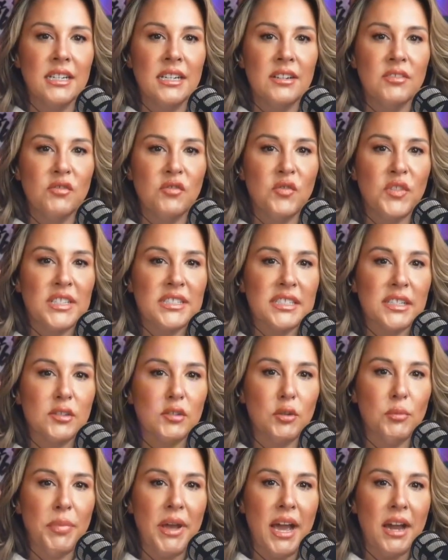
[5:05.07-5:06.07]

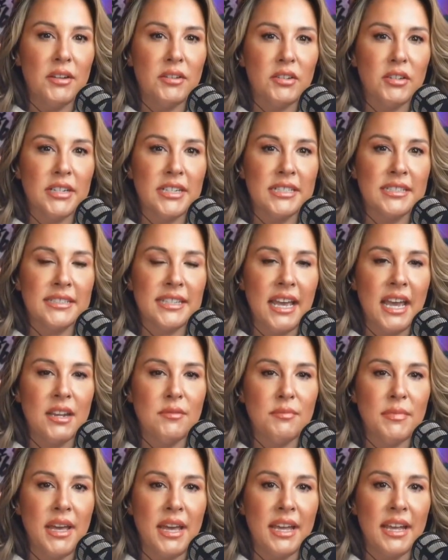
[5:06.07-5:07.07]
physical boundaries
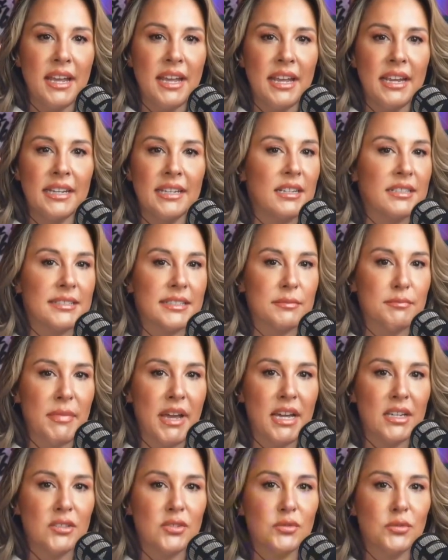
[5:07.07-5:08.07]
and made
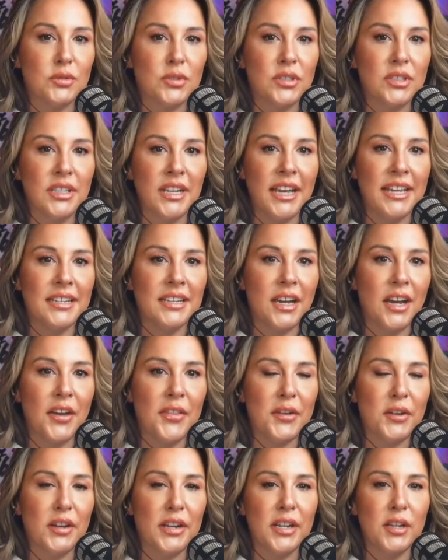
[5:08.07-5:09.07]
sexual and
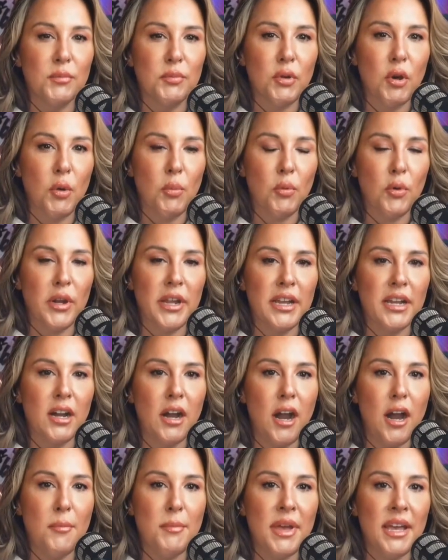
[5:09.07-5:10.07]
other inappropriate
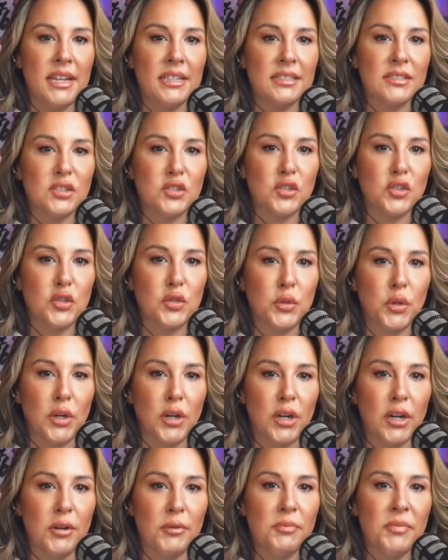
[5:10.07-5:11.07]
comments to
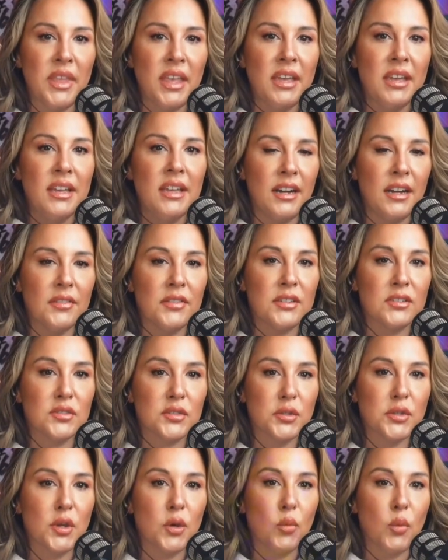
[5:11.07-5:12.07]
her. Their
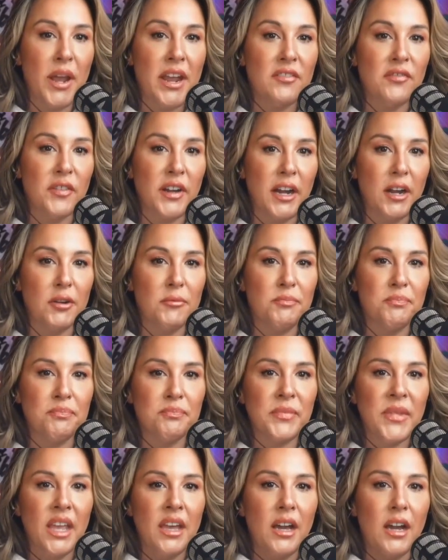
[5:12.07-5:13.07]
studio Wayfair
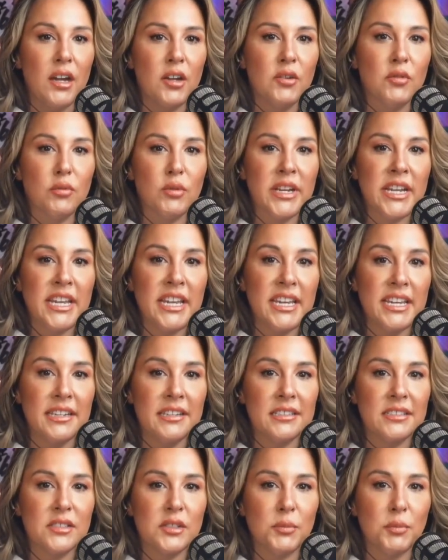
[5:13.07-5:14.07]
agreed
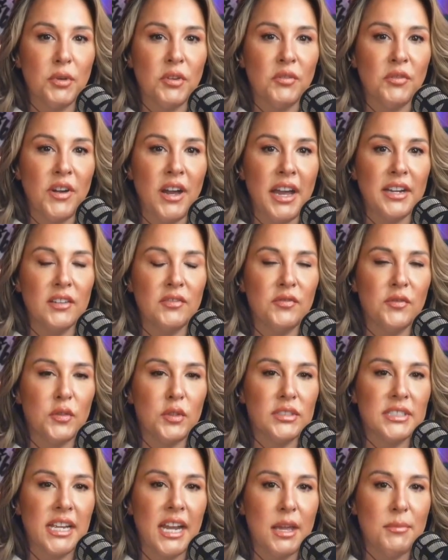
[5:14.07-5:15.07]
to provide a full
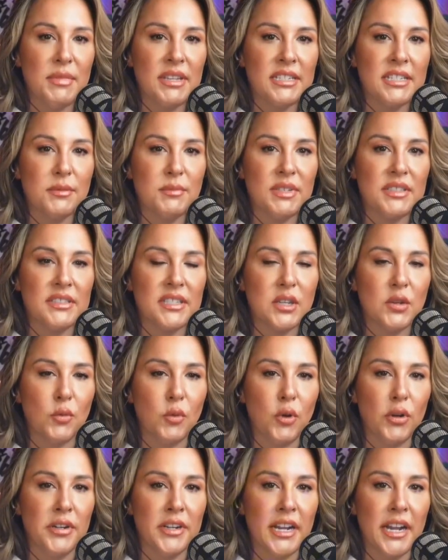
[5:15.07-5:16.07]
time intimacy
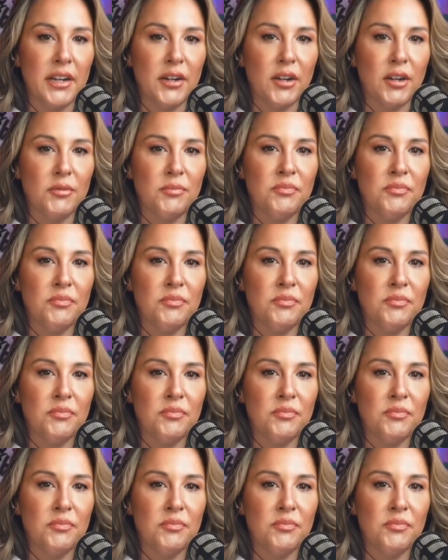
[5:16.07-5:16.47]
coordinator,